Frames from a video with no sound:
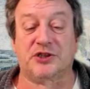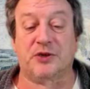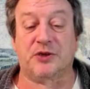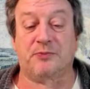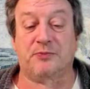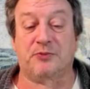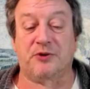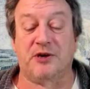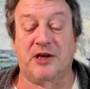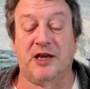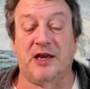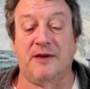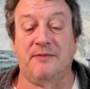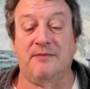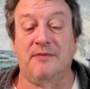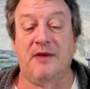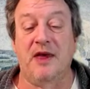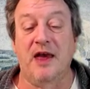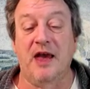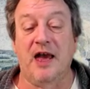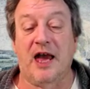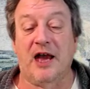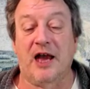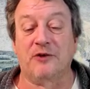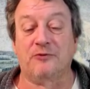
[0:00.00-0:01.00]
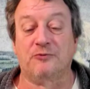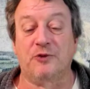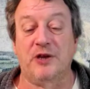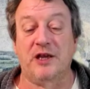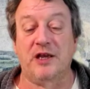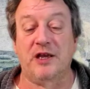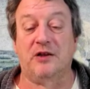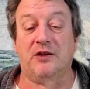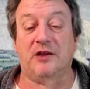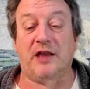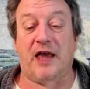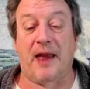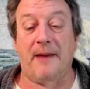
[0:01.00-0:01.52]
supreme and
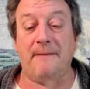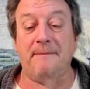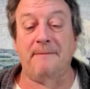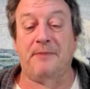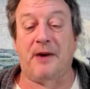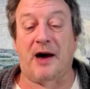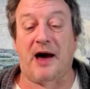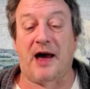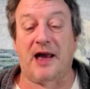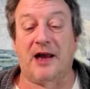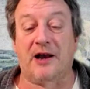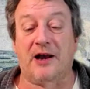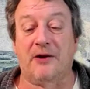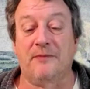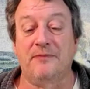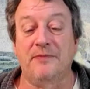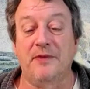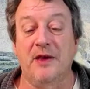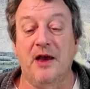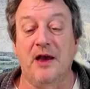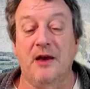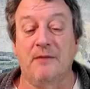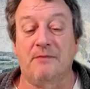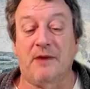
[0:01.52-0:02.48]
regal empire,